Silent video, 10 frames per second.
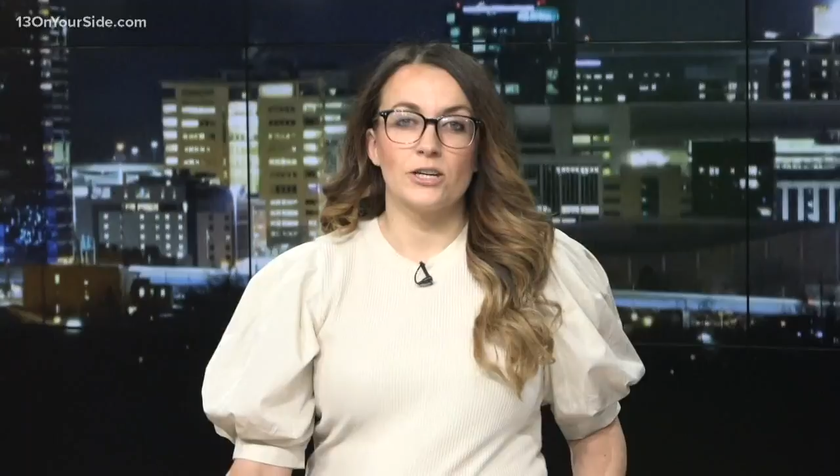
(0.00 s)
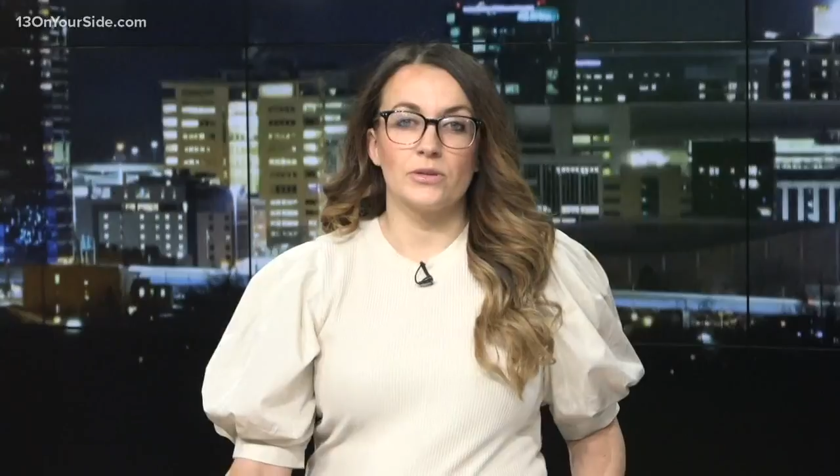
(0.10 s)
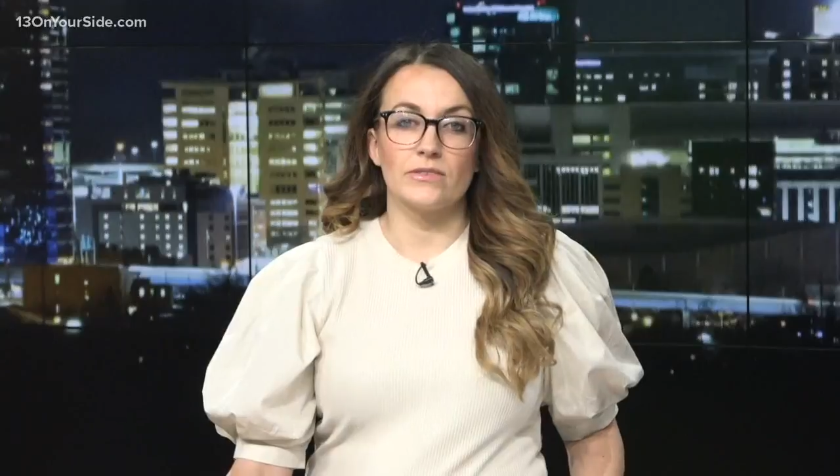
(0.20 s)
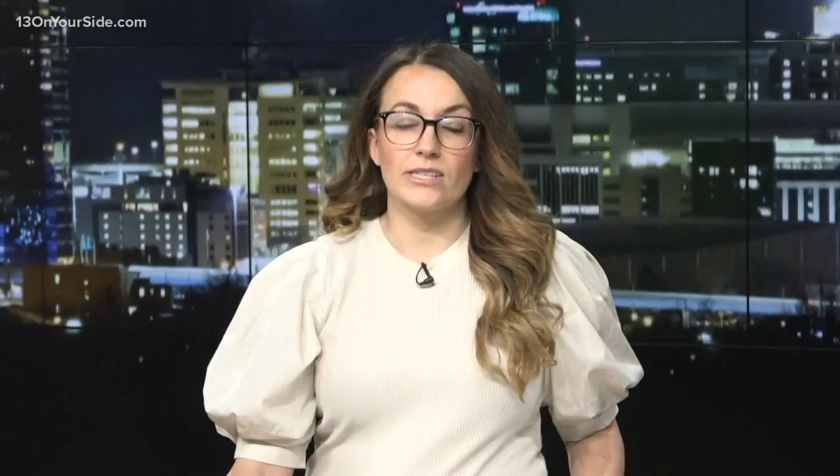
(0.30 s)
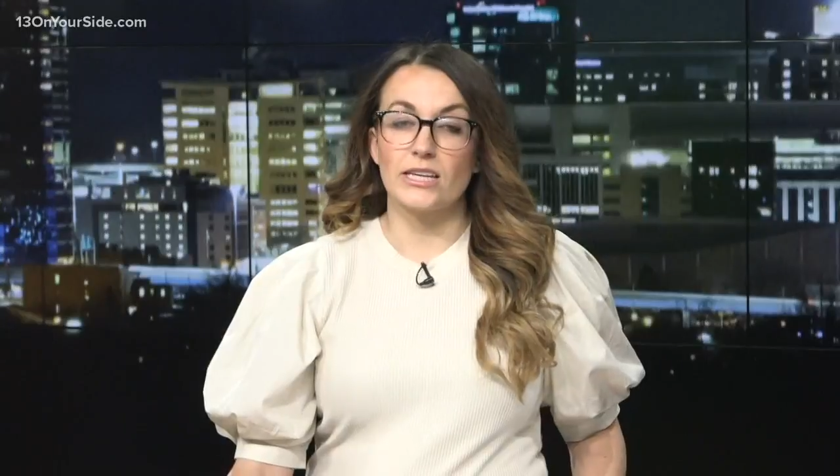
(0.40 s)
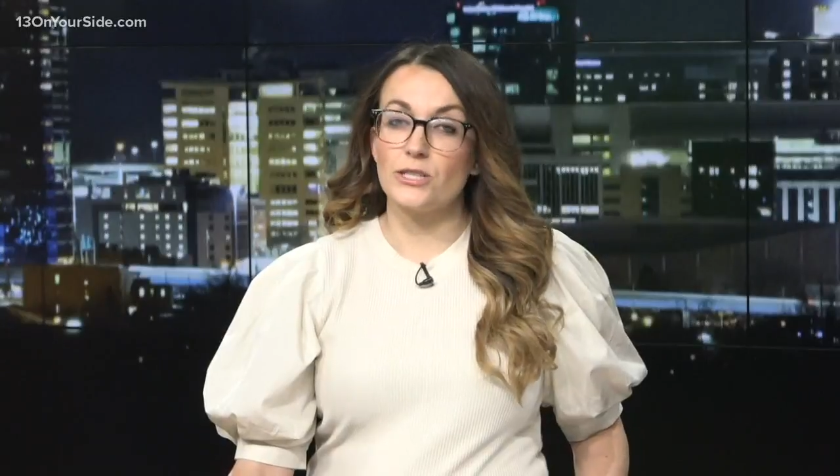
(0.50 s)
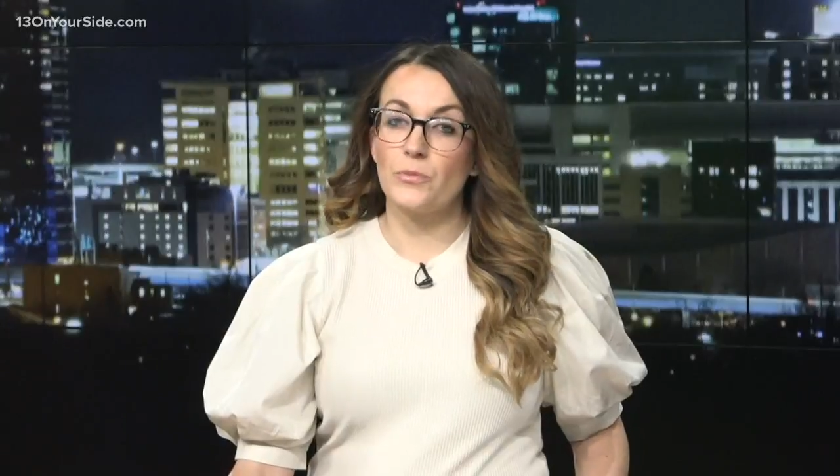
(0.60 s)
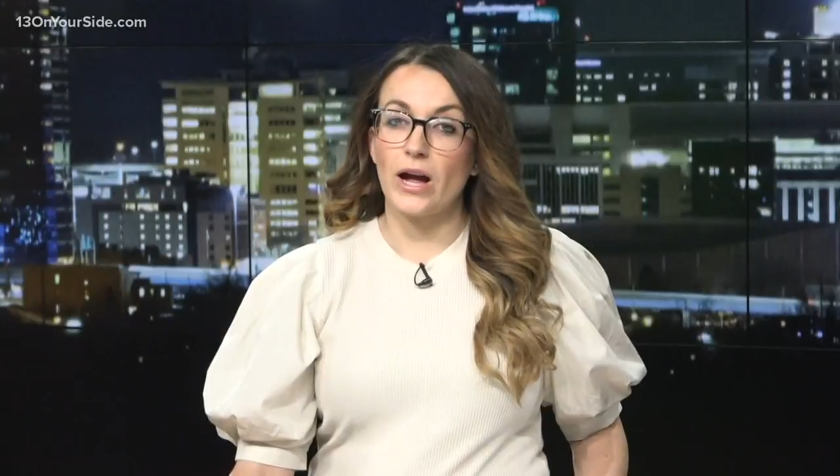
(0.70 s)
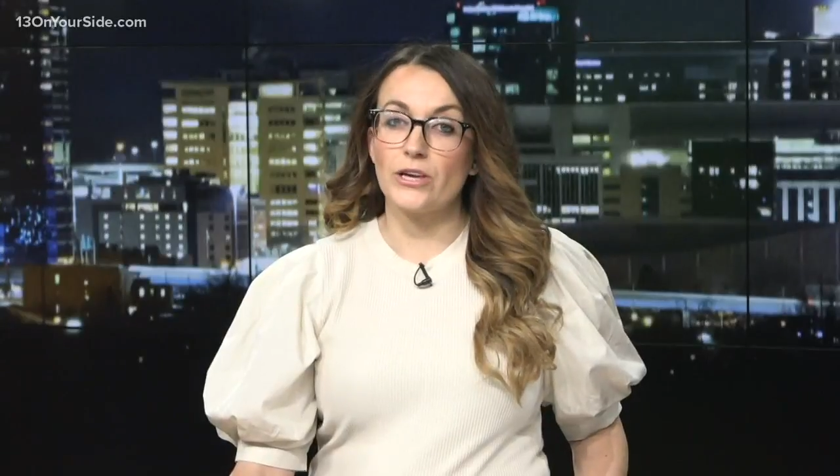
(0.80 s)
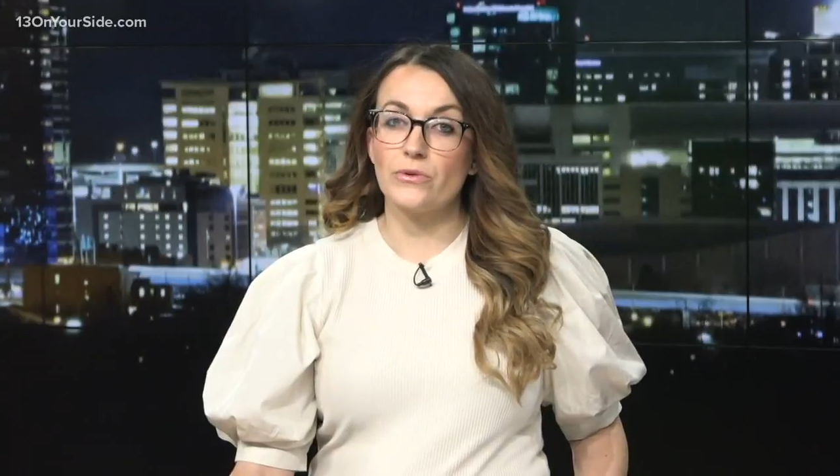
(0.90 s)
Well, if Santa
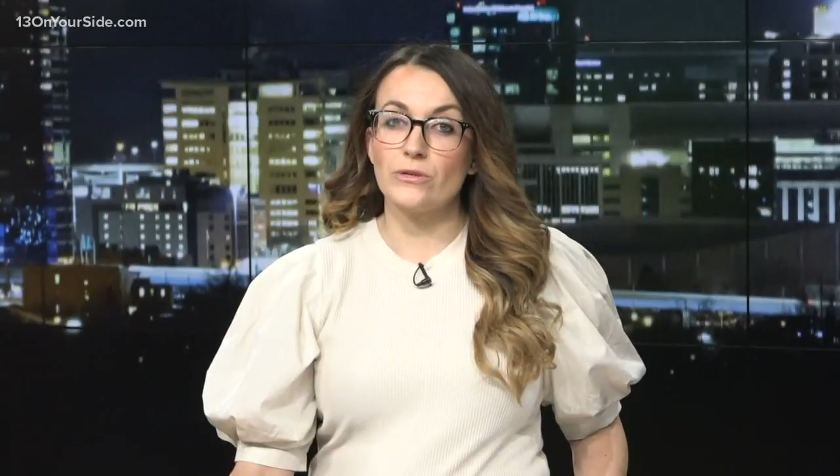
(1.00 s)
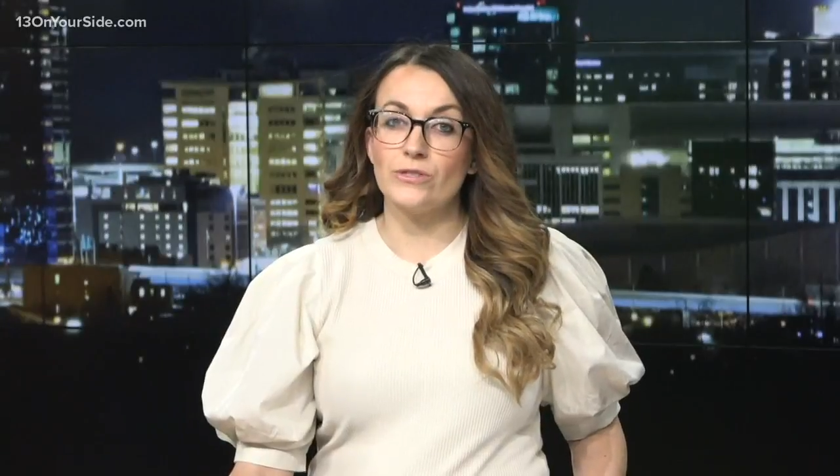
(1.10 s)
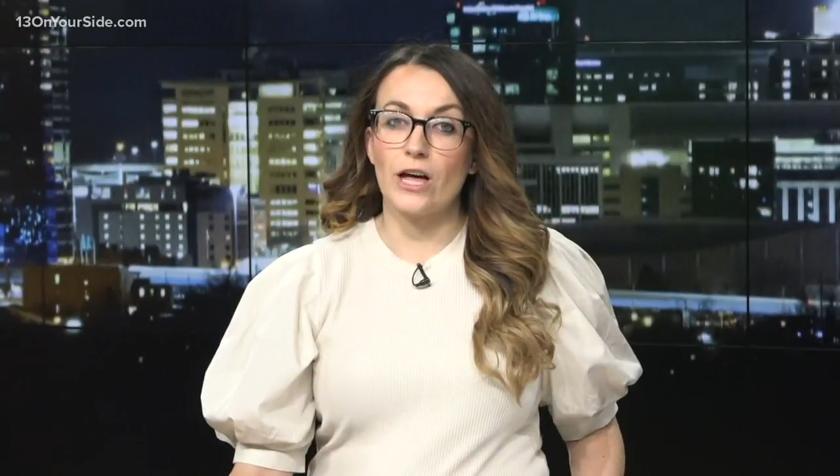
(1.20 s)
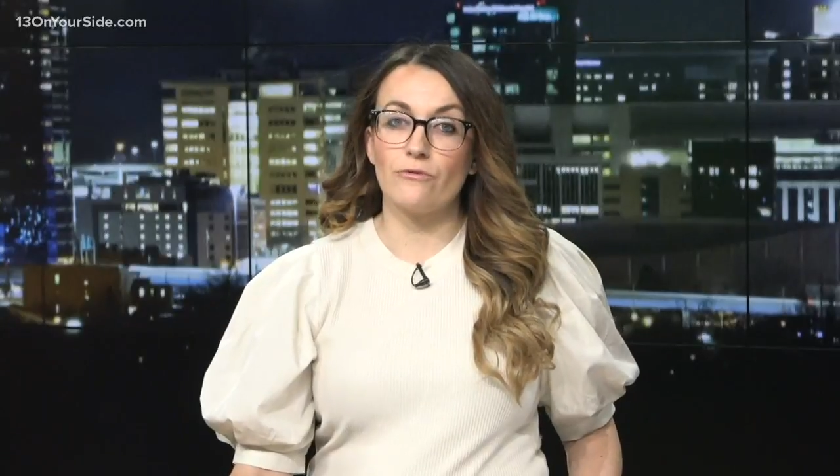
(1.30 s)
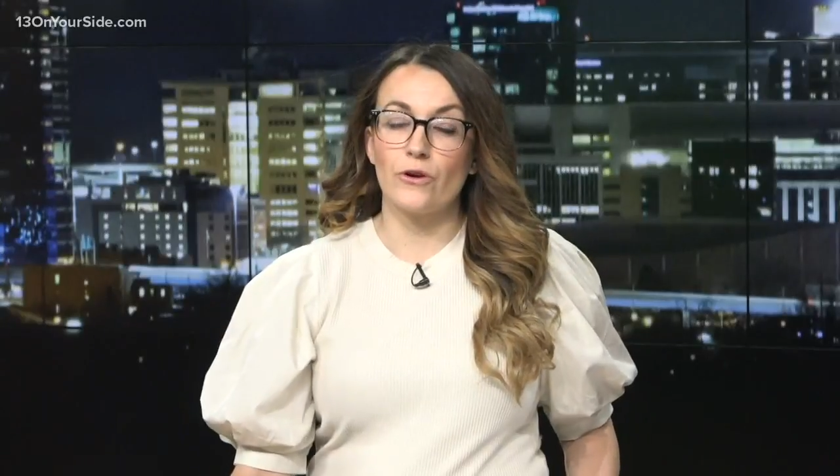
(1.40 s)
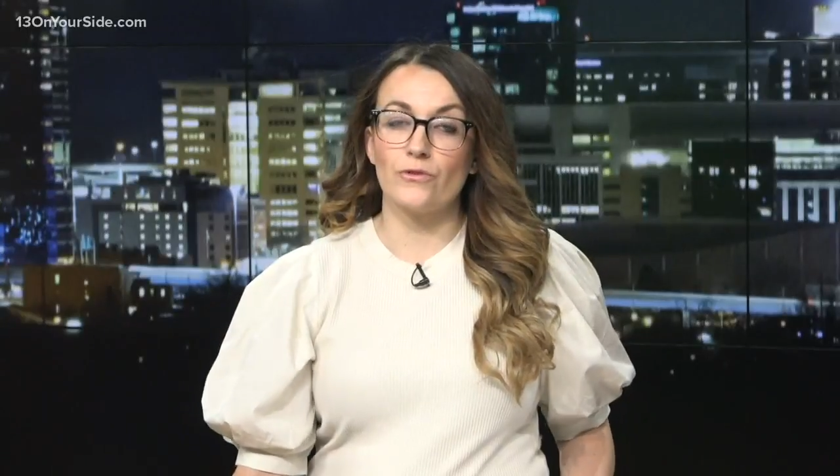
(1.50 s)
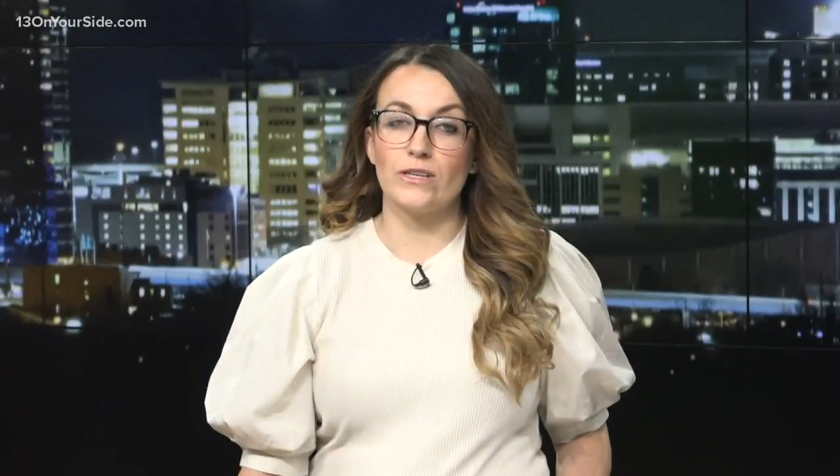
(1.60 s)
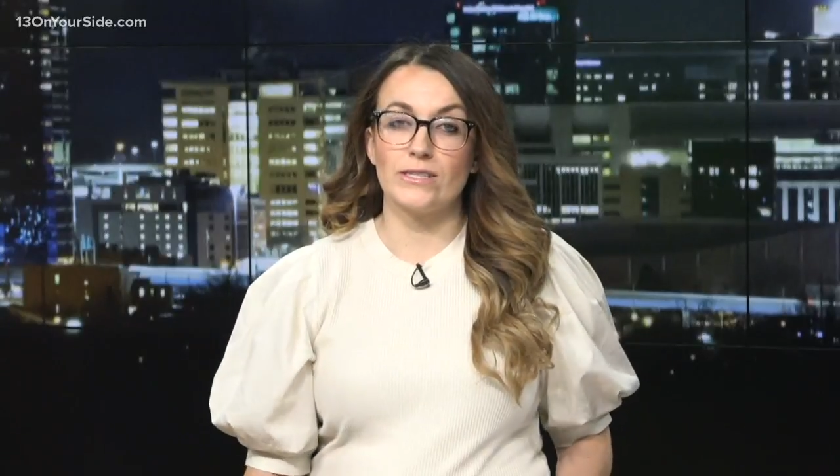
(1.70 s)
brought you a new cell phone